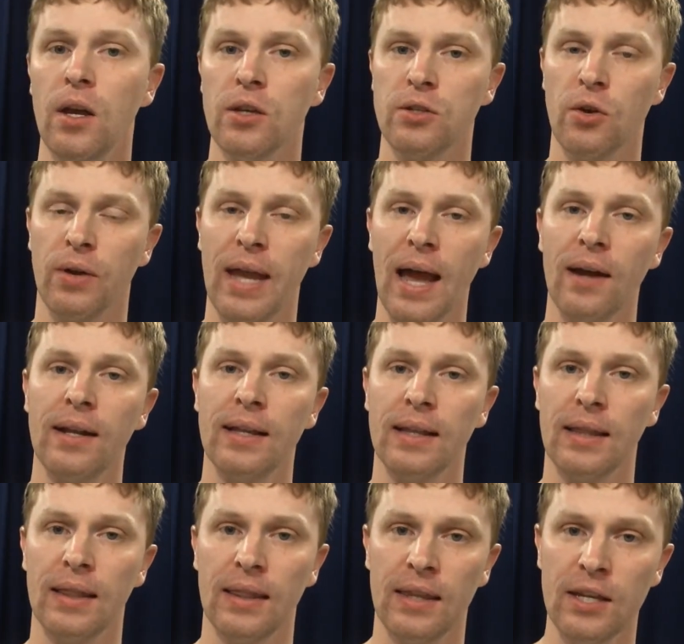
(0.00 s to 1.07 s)
So counting
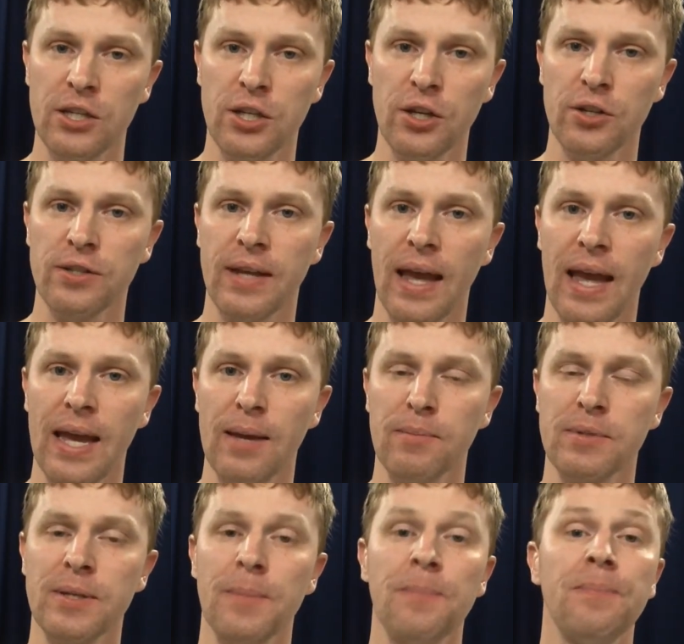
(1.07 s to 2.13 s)
this year's
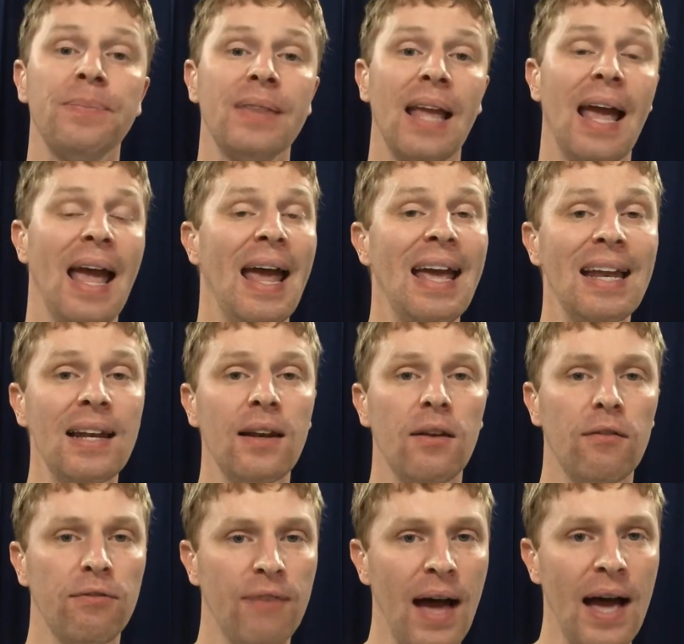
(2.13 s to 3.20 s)
games and
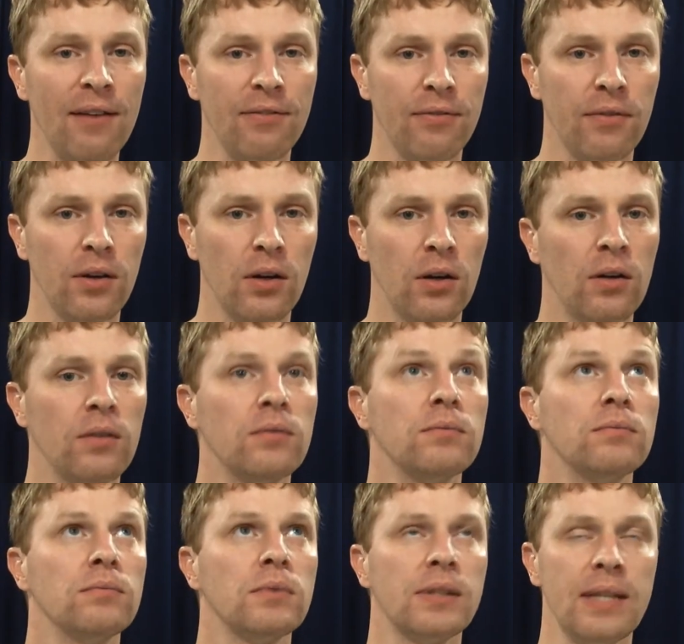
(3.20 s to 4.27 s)
5 or
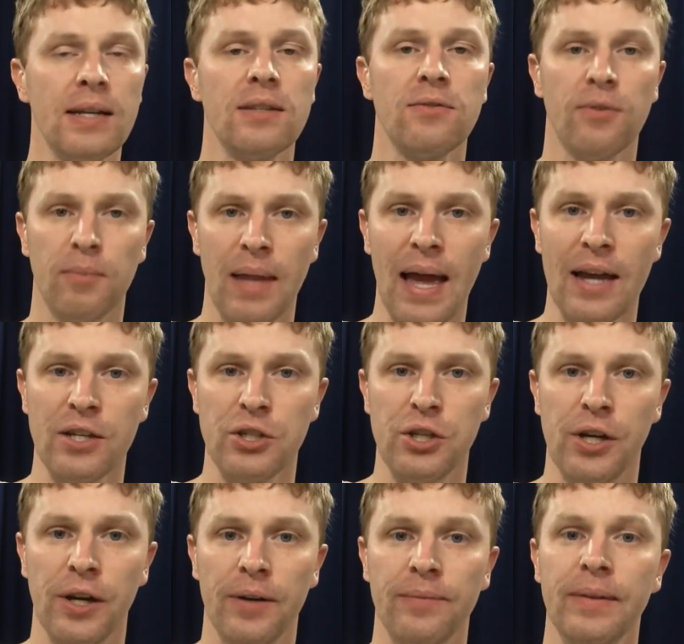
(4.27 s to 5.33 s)
6 from last
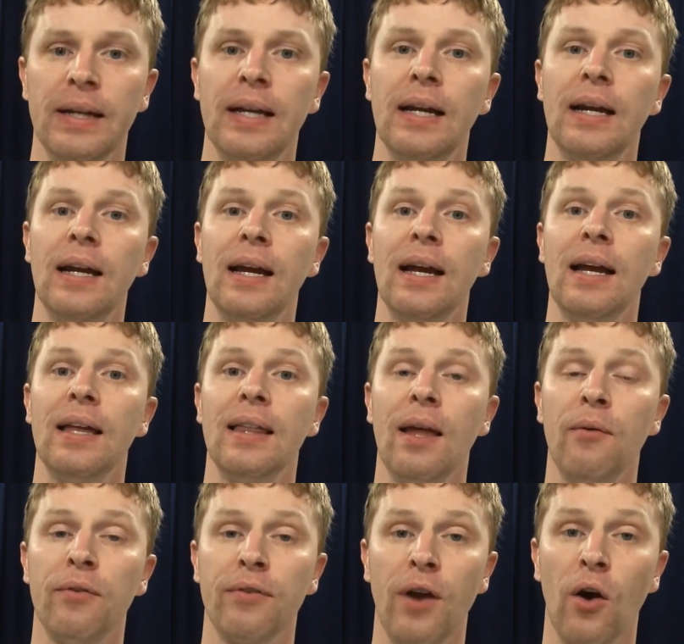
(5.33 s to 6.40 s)
year, they
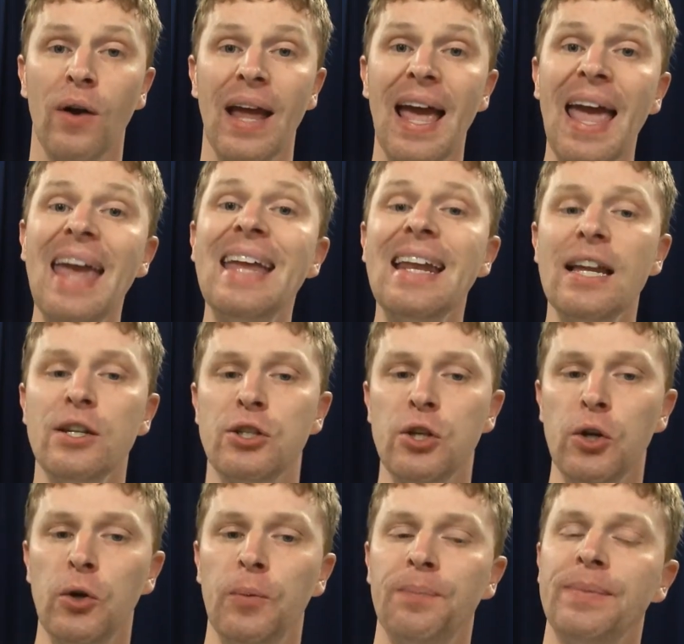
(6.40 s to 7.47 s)
would have gone
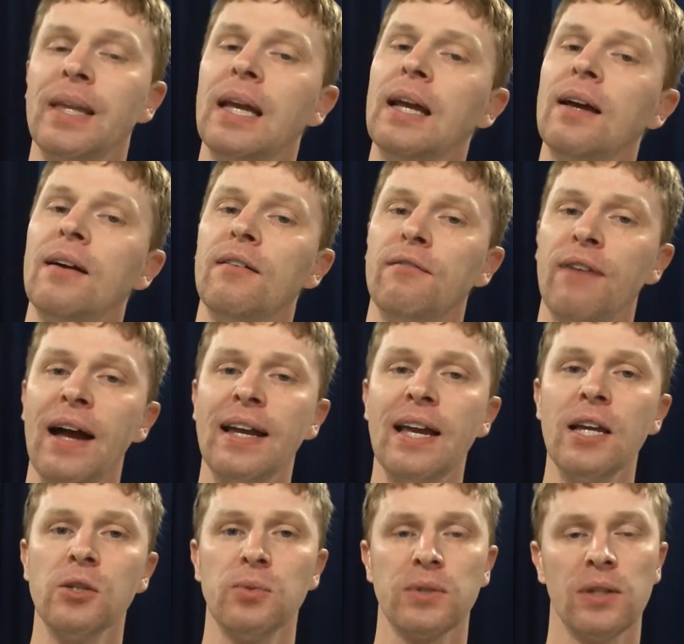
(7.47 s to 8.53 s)
8-2.
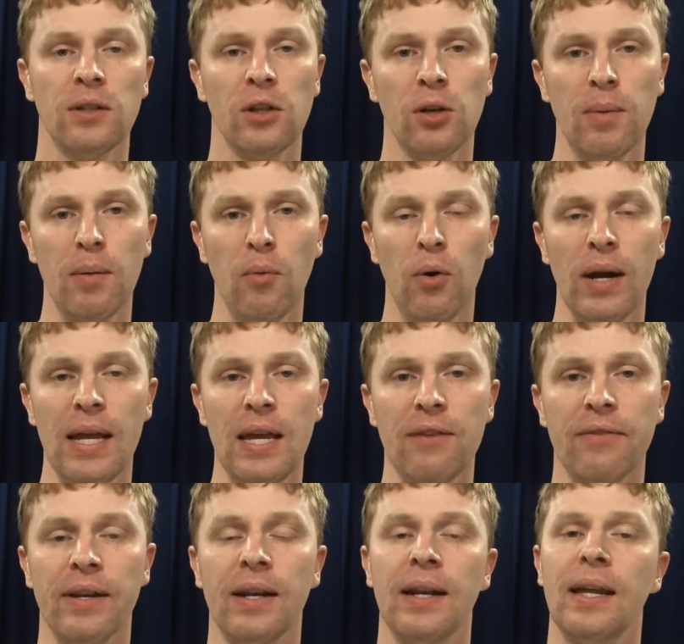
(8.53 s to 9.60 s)
Vikings was a little bit more
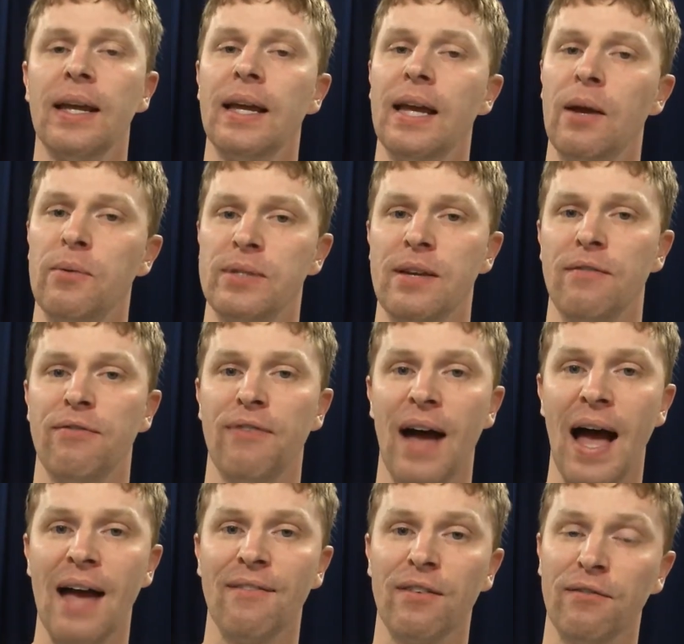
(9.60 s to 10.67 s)
even. It was at
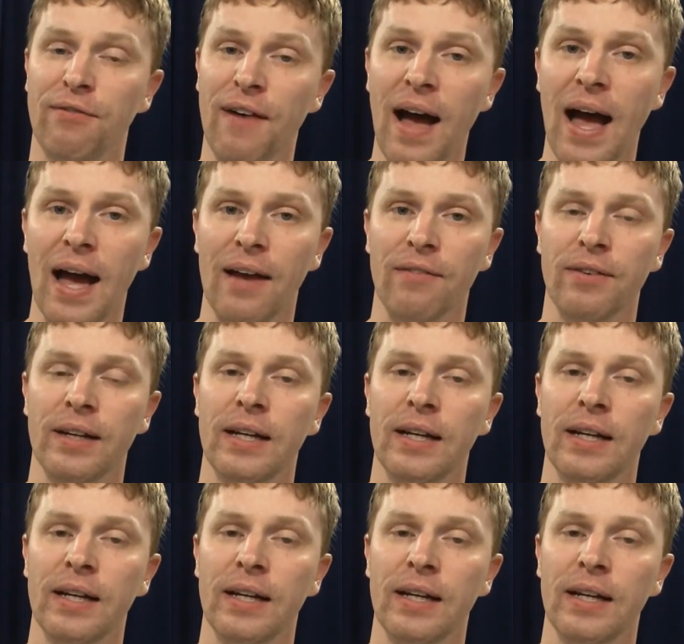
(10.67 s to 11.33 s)
5-5.